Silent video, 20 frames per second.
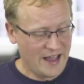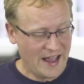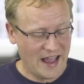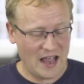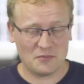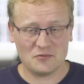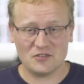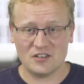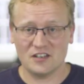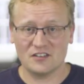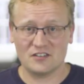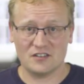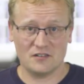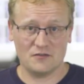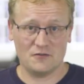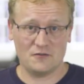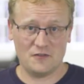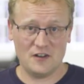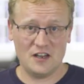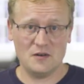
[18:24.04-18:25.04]
haptics
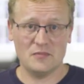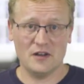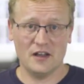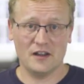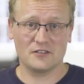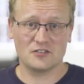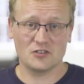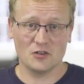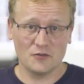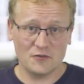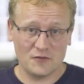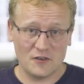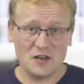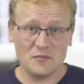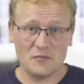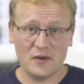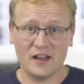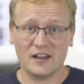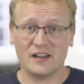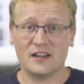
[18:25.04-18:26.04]
feedback. So
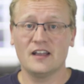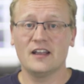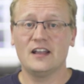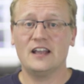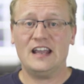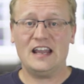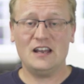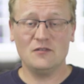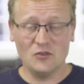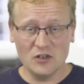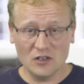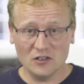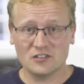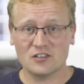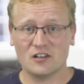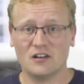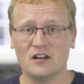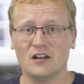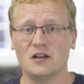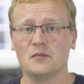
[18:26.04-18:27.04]
feedback in real
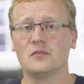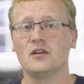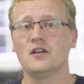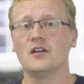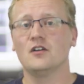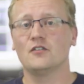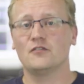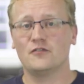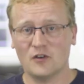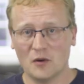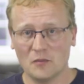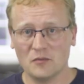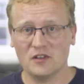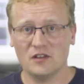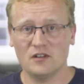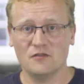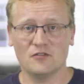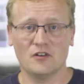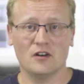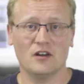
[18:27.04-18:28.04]
time from
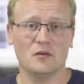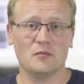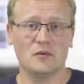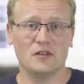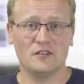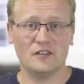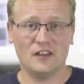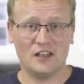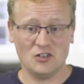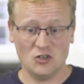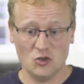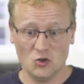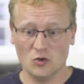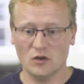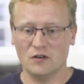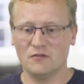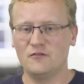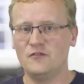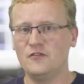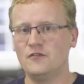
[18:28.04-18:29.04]
the environment that
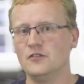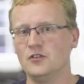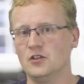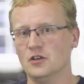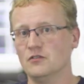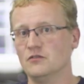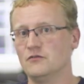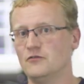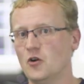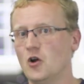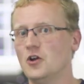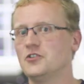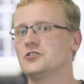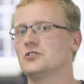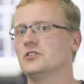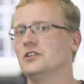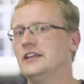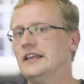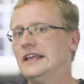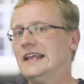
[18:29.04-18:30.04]
you are you know,
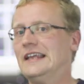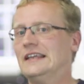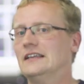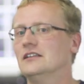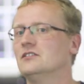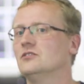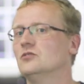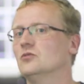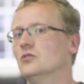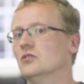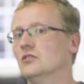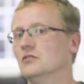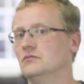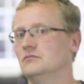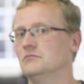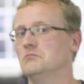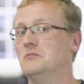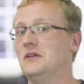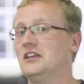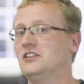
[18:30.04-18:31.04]
virtually in or
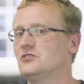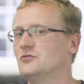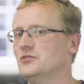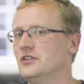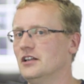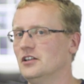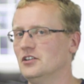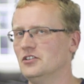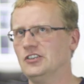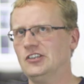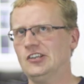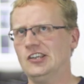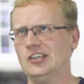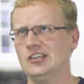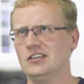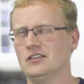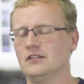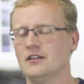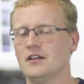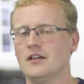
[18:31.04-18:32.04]
mixed
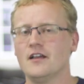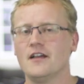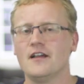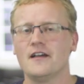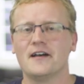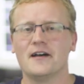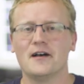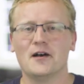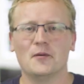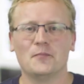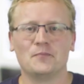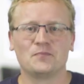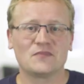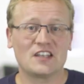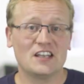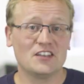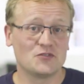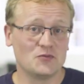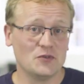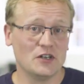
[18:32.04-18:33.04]
reality in um,
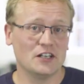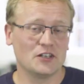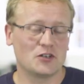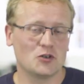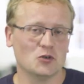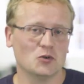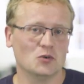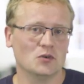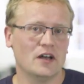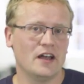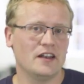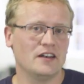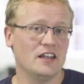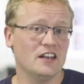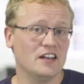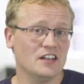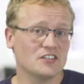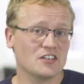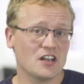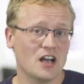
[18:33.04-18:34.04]
is really cool. And
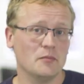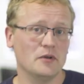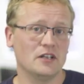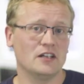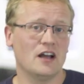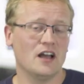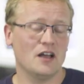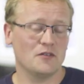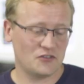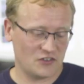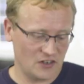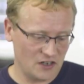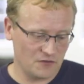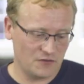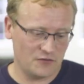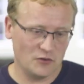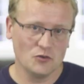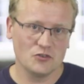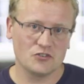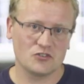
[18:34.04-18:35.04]
it is coming. I have seen
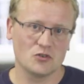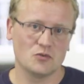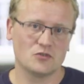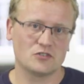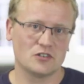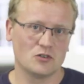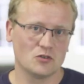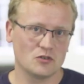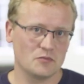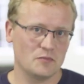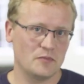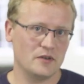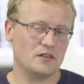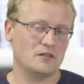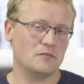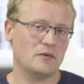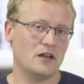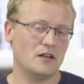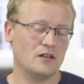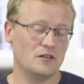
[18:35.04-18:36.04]
full suits. It looks a
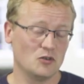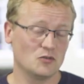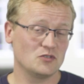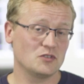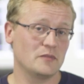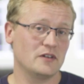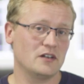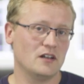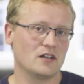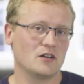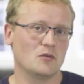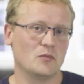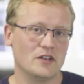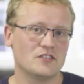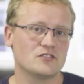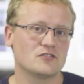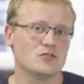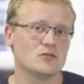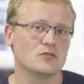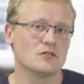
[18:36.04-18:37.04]
bit, it looks a bit like a
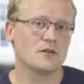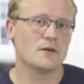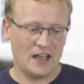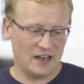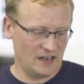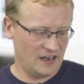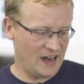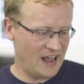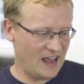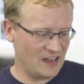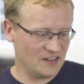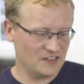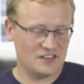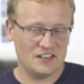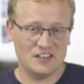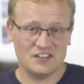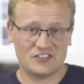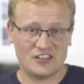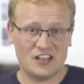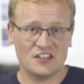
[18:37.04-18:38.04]
wetsuit and it has
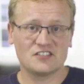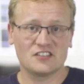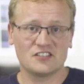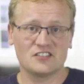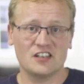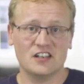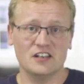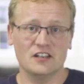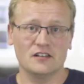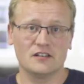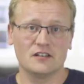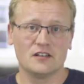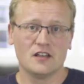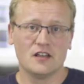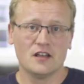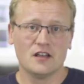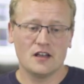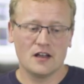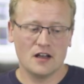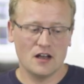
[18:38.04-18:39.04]
these sensors in it.
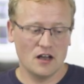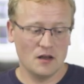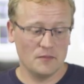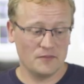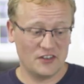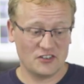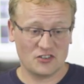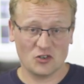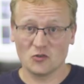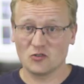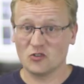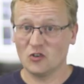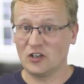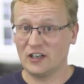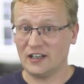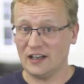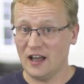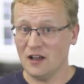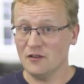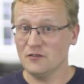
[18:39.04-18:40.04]
Um, there's also
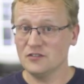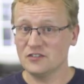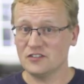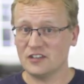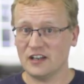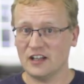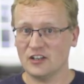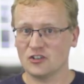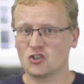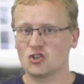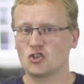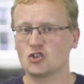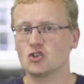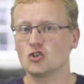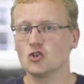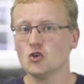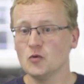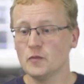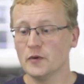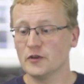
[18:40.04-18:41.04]
gloves that are
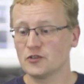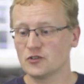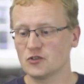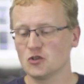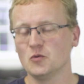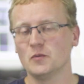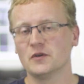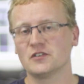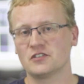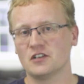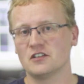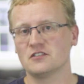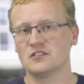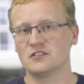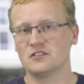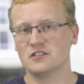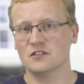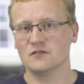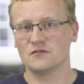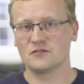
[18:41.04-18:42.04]
super, super
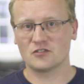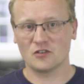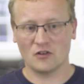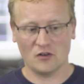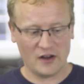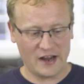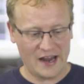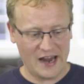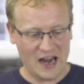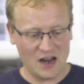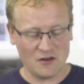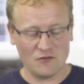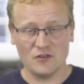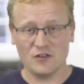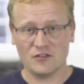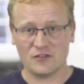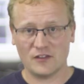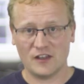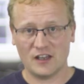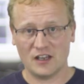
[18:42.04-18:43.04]
sensitive. So
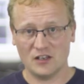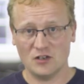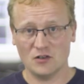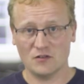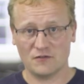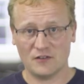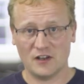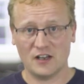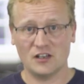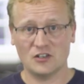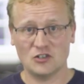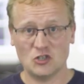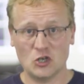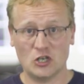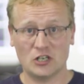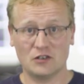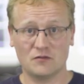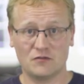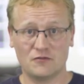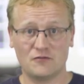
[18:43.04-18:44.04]
everything in your fingers you
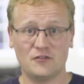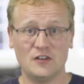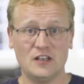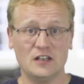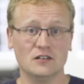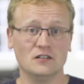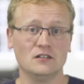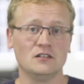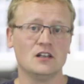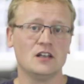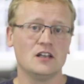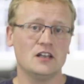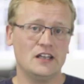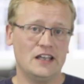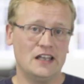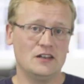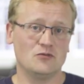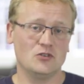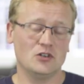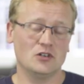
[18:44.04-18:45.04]
can feel
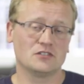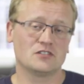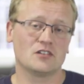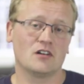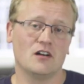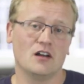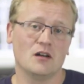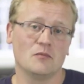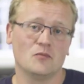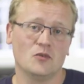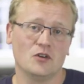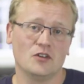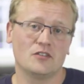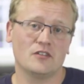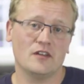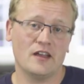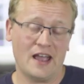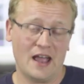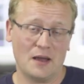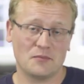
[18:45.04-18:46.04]
in real time
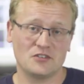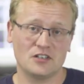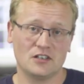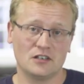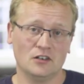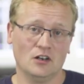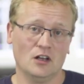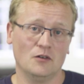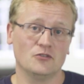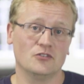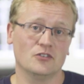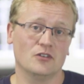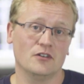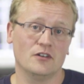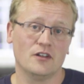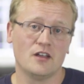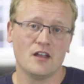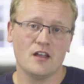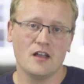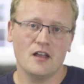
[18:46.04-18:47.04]
with haptic gloves
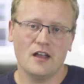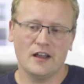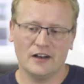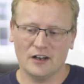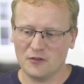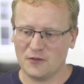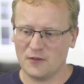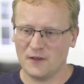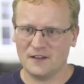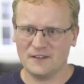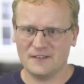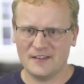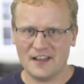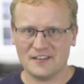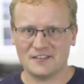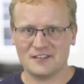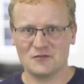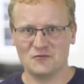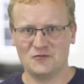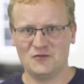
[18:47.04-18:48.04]
on. And I think
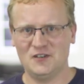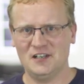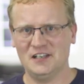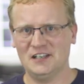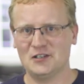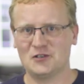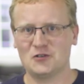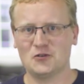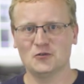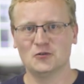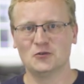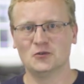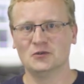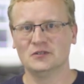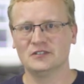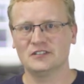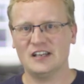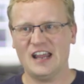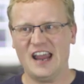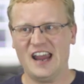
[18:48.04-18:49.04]
that's a really
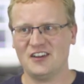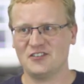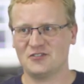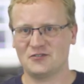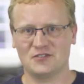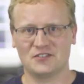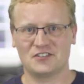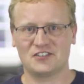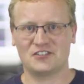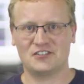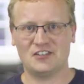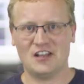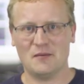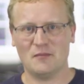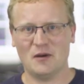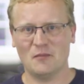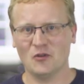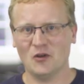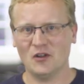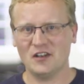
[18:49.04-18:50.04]
cool extra
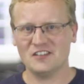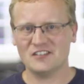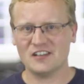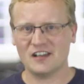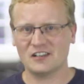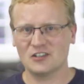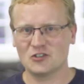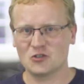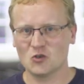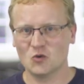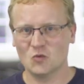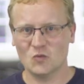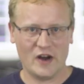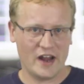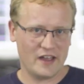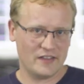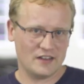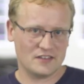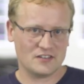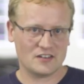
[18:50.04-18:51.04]
step. I'm not exactly sure
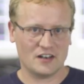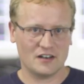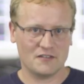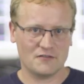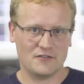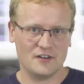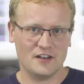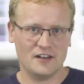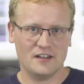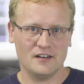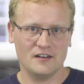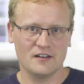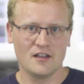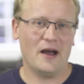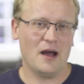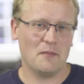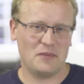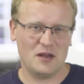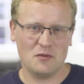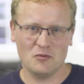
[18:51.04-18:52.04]
where that's going to fit in.
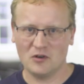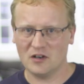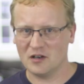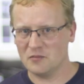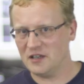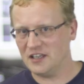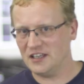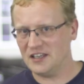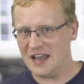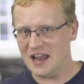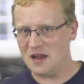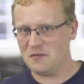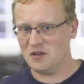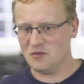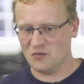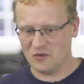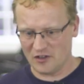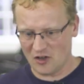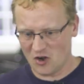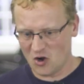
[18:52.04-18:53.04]
Are people going to be
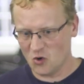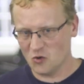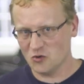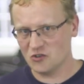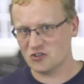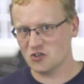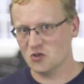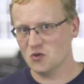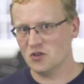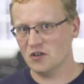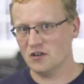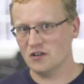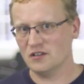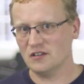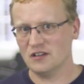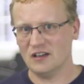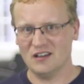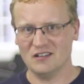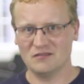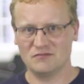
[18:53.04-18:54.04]
gaming with a whole suit
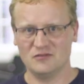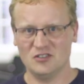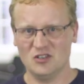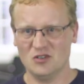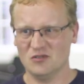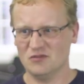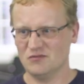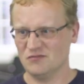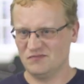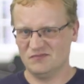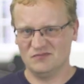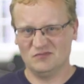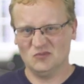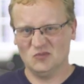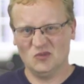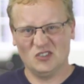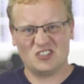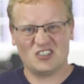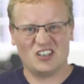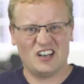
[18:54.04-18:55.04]
on? Are, uh, you know,
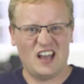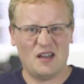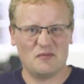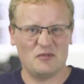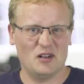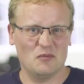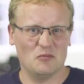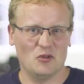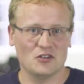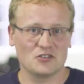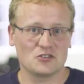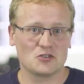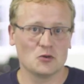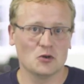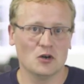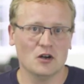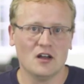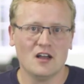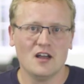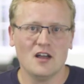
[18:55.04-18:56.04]
what's going to happen? I'm not
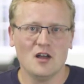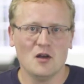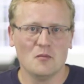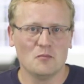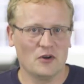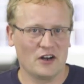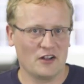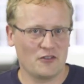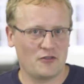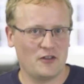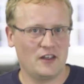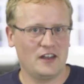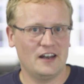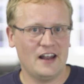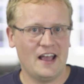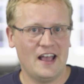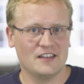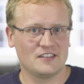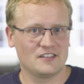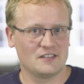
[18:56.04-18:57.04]
sure. But I think
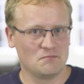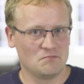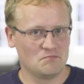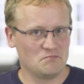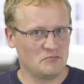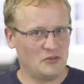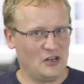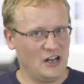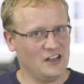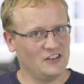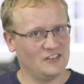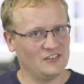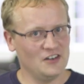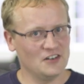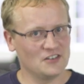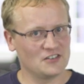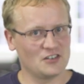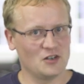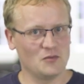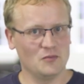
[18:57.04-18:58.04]
it has place
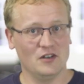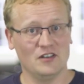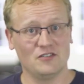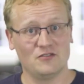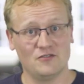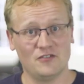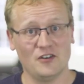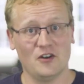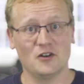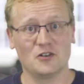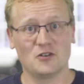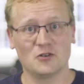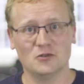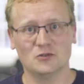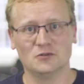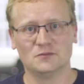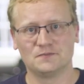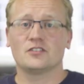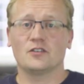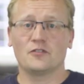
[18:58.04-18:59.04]
there somewhere. It's very
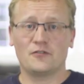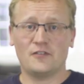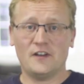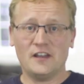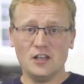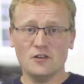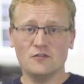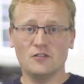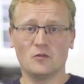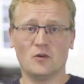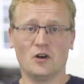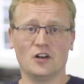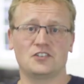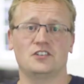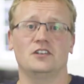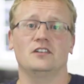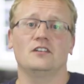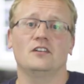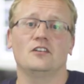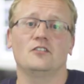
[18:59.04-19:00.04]
cool. So thank you for
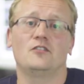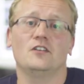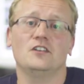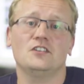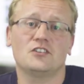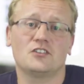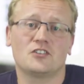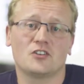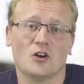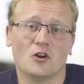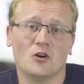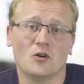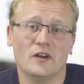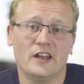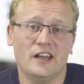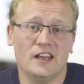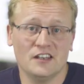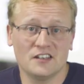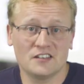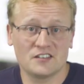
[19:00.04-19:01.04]
watching. This show
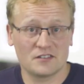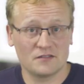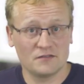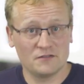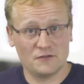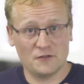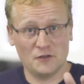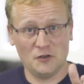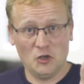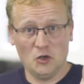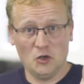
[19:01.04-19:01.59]
is for